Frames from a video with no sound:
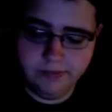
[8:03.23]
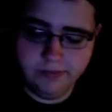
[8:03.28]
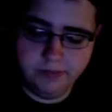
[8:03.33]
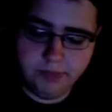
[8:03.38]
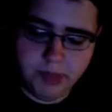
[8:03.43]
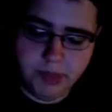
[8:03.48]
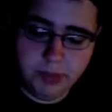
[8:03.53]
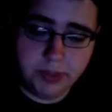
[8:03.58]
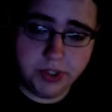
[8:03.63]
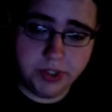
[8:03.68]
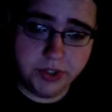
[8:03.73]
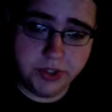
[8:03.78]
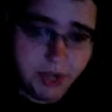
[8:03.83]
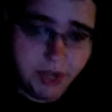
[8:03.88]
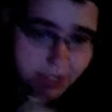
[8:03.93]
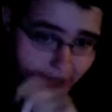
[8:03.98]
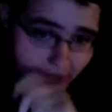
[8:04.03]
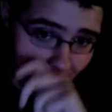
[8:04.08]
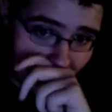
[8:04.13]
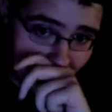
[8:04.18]
people to try
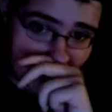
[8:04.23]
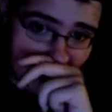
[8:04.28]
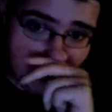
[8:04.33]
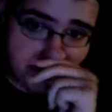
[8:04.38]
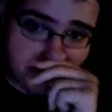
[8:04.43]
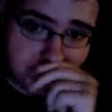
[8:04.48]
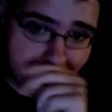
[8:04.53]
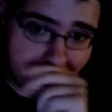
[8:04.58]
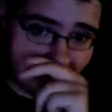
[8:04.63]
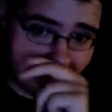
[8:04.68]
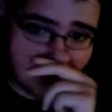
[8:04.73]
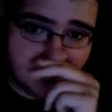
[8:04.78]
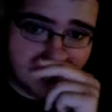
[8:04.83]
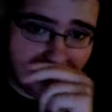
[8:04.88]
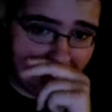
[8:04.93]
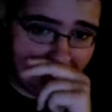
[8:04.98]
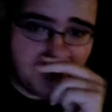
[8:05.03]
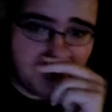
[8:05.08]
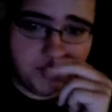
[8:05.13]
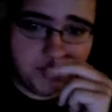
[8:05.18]
out games, and
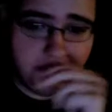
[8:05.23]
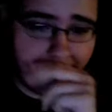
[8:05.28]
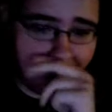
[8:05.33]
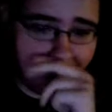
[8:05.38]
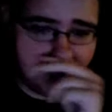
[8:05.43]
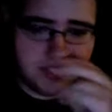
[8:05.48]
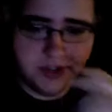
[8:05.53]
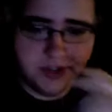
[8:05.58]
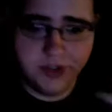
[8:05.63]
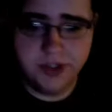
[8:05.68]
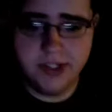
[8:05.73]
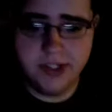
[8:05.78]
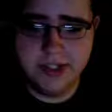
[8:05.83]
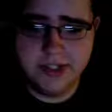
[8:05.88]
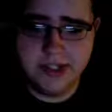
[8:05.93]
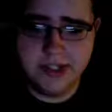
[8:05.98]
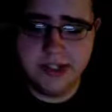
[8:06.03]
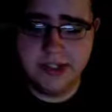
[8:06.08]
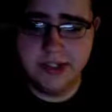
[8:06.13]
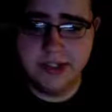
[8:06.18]
your initial
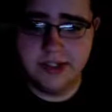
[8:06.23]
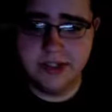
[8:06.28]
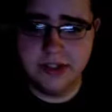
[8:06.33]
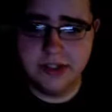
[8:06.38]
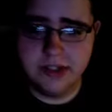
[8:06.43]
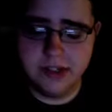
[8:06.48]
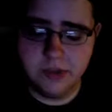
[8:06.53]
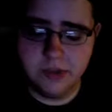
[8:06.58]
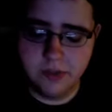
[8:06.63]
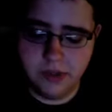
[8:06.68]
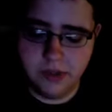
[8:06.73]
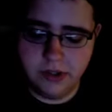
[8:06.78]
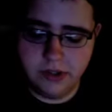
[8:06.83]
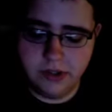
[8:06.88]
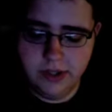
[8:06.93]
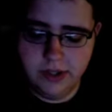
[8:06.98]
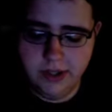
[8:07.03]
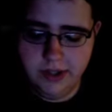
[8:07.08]
instinct is to think, well,